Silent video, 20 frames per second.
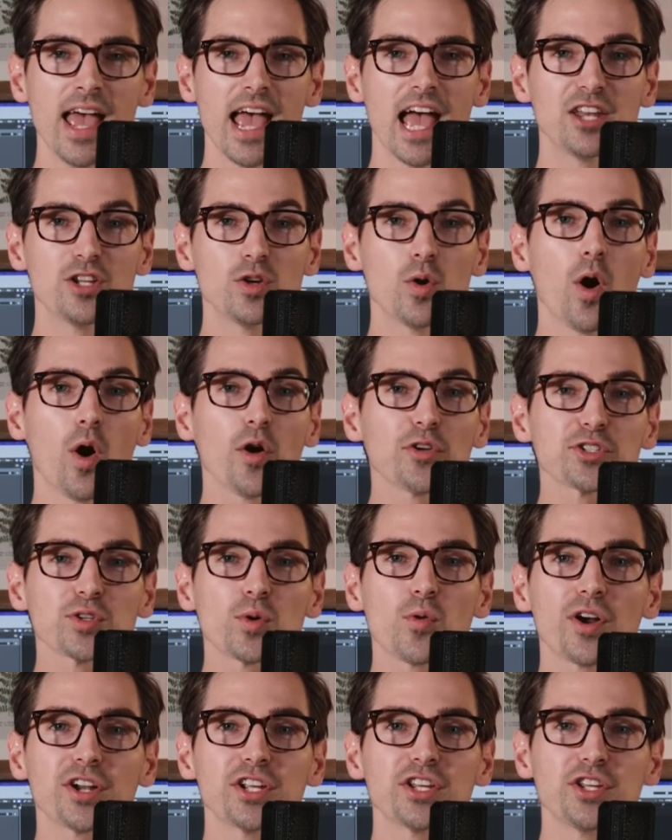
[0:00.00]
And you also
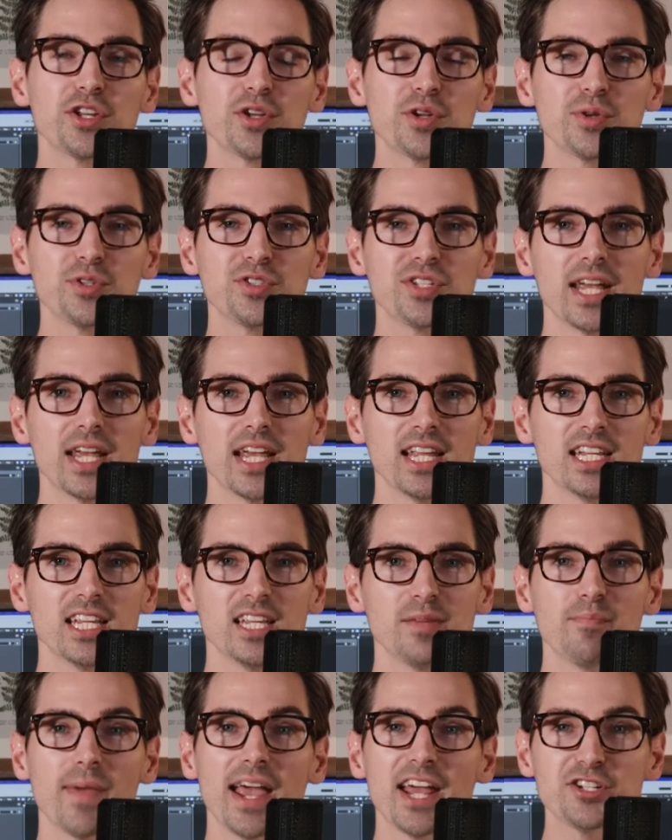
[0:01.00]
want to use
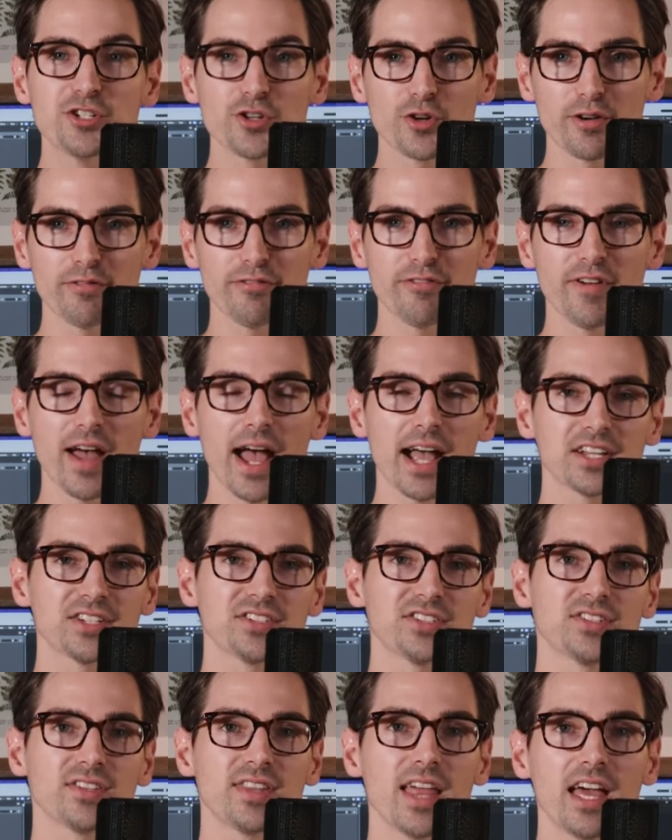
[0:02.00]
any major
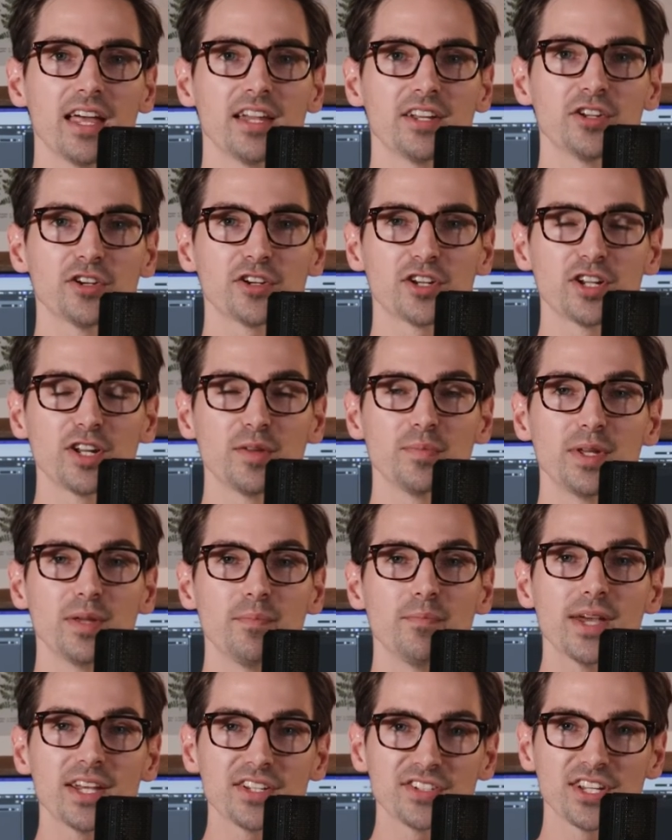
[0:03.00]
effects that you're going to be
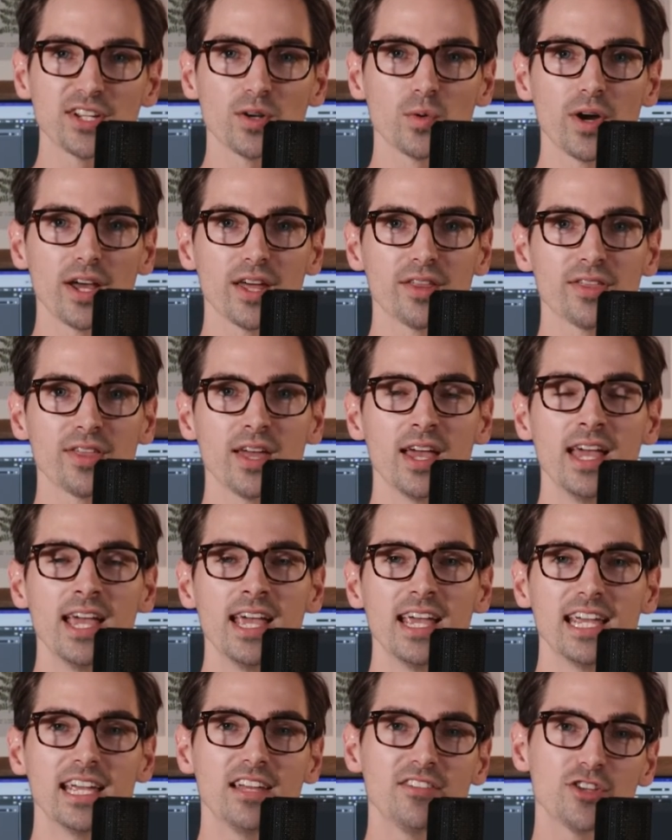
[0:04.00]
mixing with
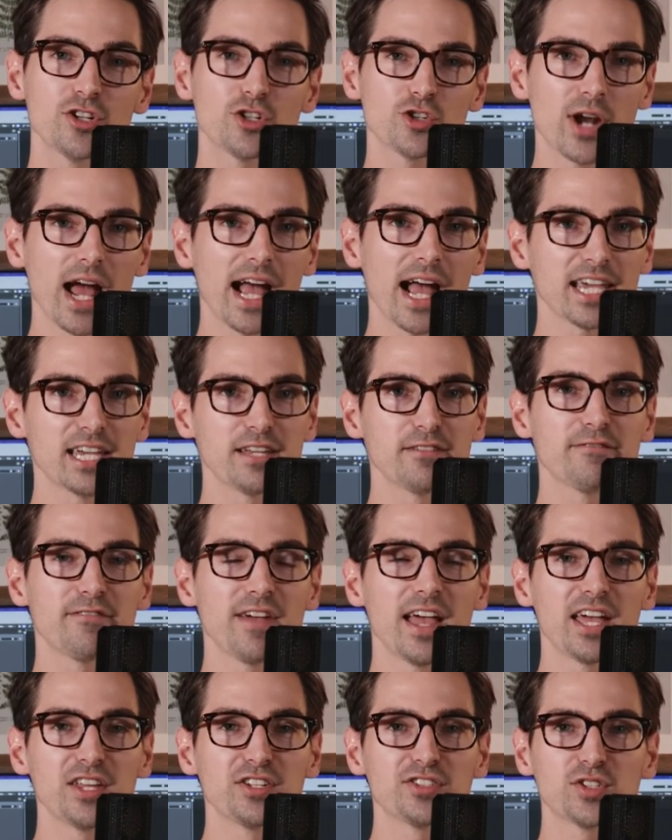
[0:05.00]
in the tracking
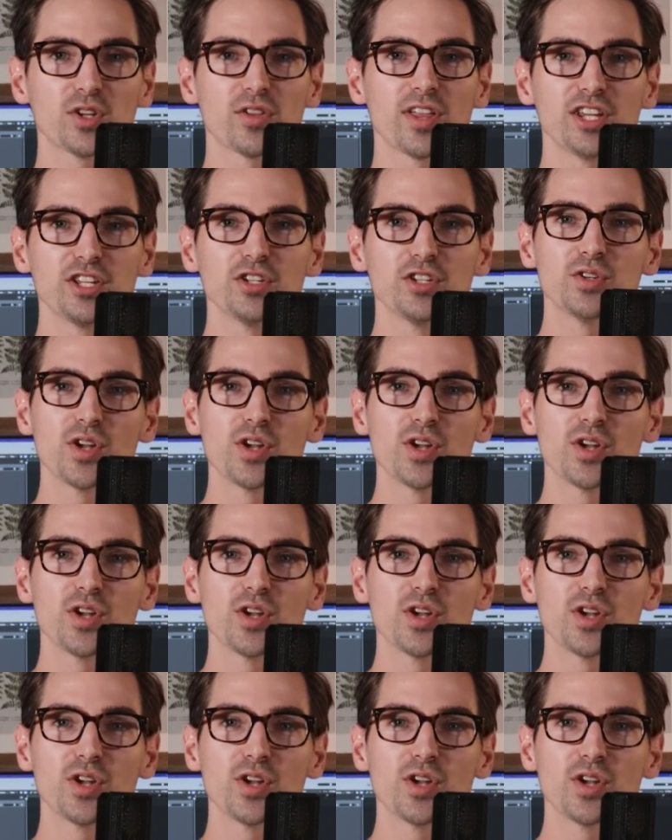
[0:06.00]
phase so that you